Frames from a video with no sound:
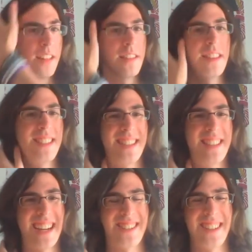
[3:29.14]
this
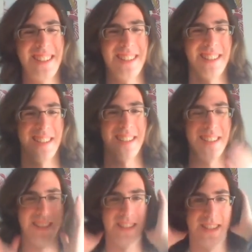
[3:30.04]
actually doesn't. This
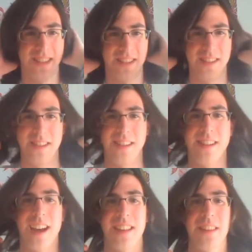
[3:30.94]
is
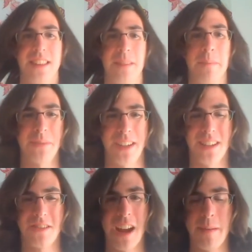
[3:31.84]
not the best
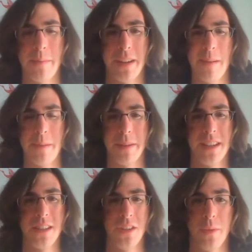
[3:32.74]
way to describe it, but it's the
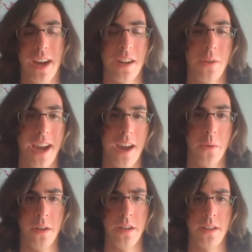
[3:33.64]
only way I know how,
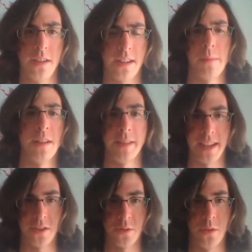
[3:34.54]
because I'm not
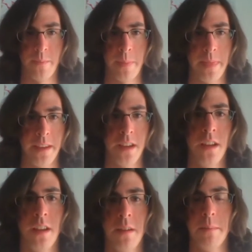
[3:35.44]
demisexual.
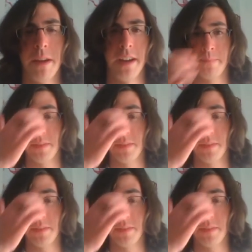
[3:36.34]
But